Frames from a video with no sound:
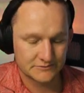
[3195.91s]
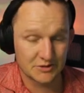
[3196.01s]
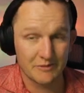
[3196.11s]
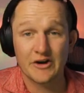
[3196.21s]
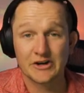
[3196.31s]
To
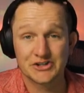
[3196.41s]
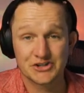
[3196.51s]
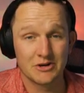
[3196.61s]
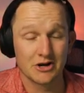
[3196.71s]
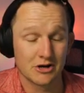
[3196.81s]
be fair, it should have
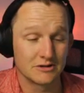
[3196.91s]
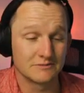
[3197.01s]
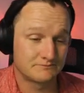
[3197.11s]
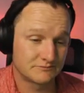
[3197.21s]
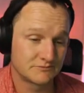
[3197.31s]
been a goal.
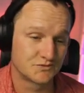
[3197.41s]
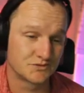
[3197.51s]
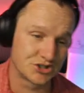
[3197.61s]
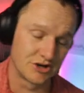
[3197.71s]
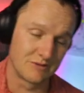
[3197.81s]

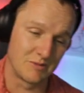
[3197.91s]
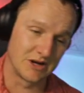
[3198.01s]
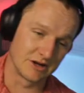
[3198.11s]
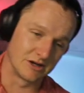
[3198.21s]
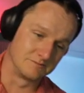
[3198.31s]
Should have been a
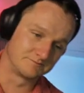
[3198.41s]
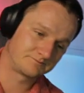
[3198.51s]
goal.